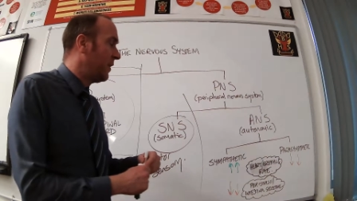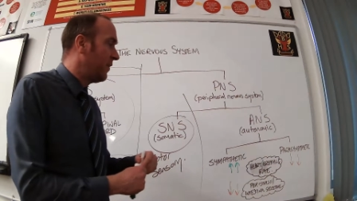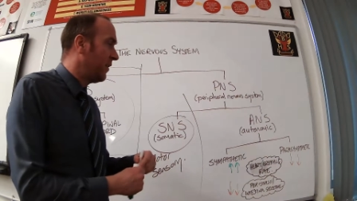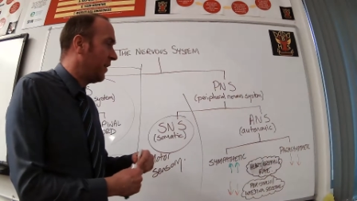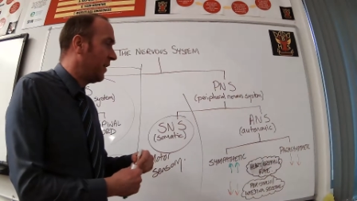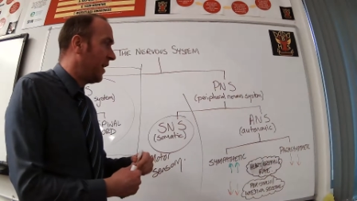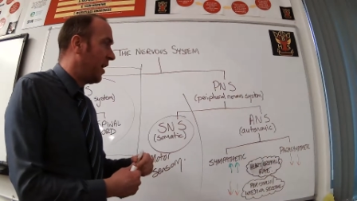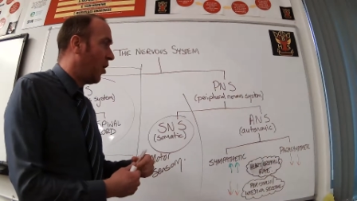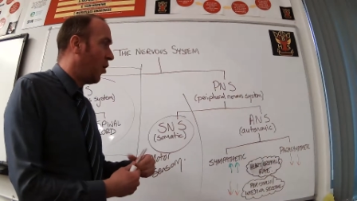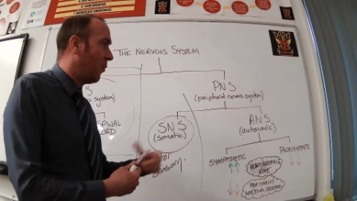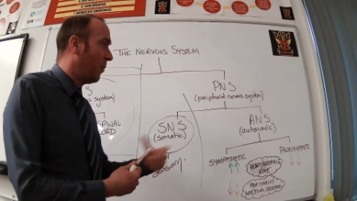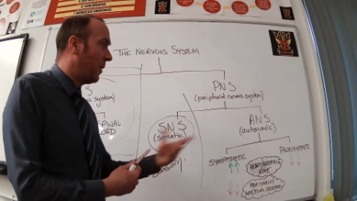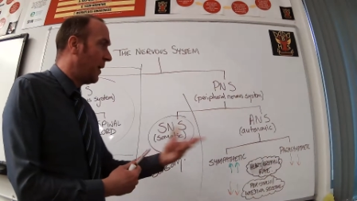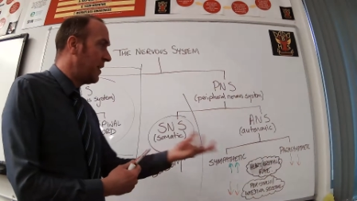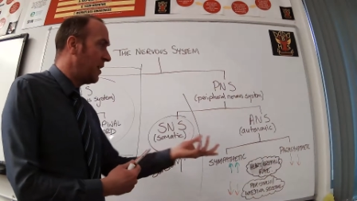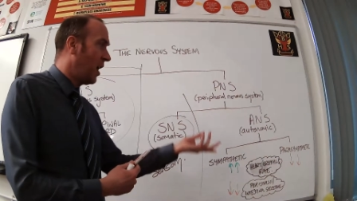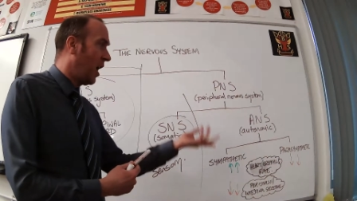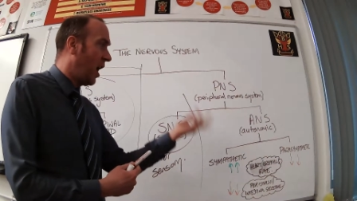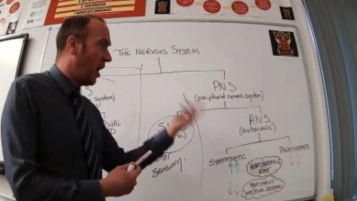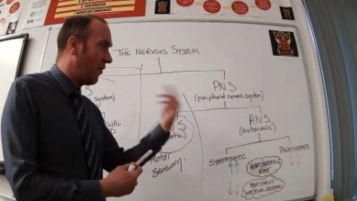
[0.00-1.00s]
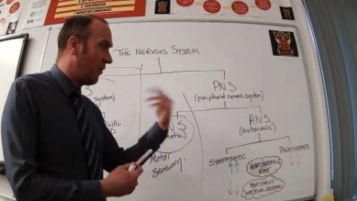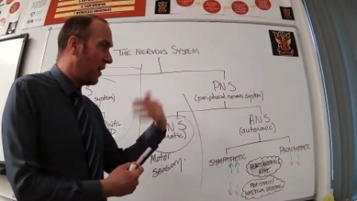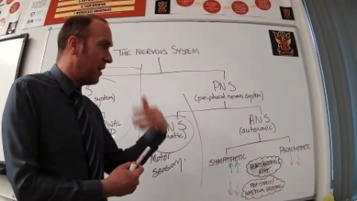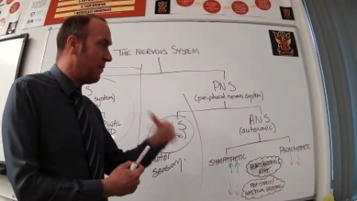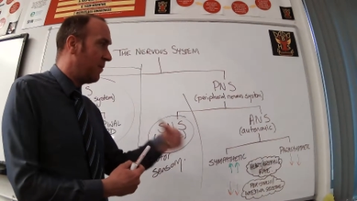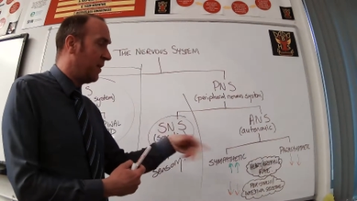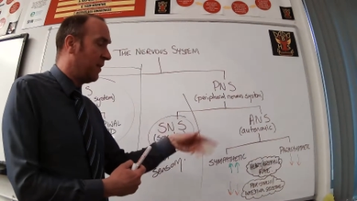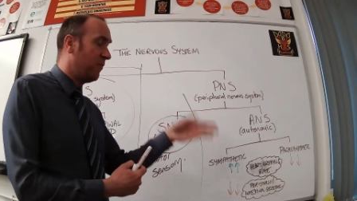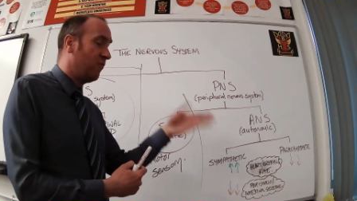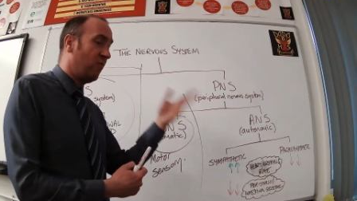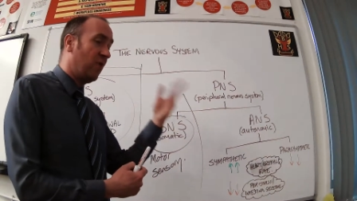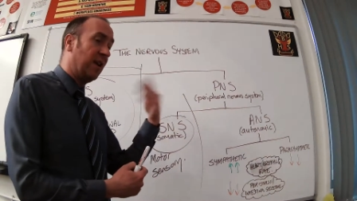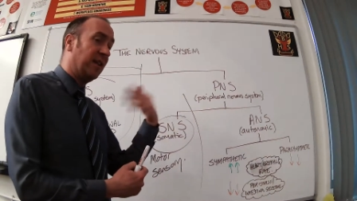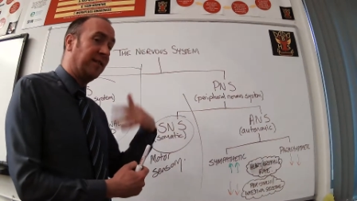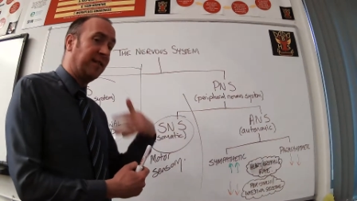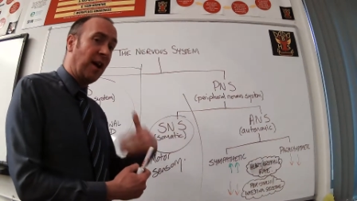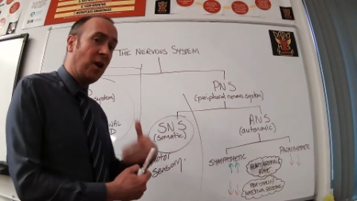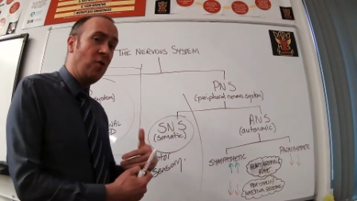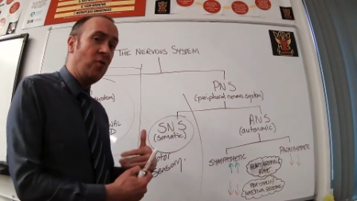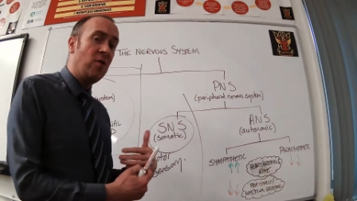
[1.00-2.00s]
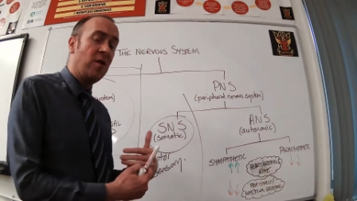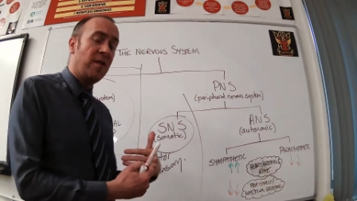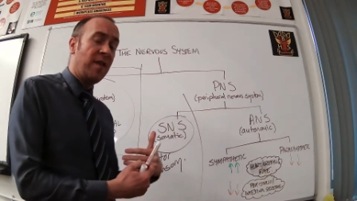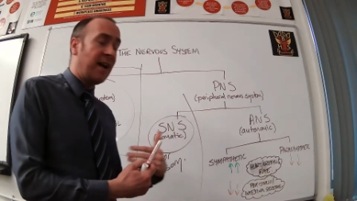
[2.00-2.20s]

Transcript: rate. It will bring your heart rate breathing rate down.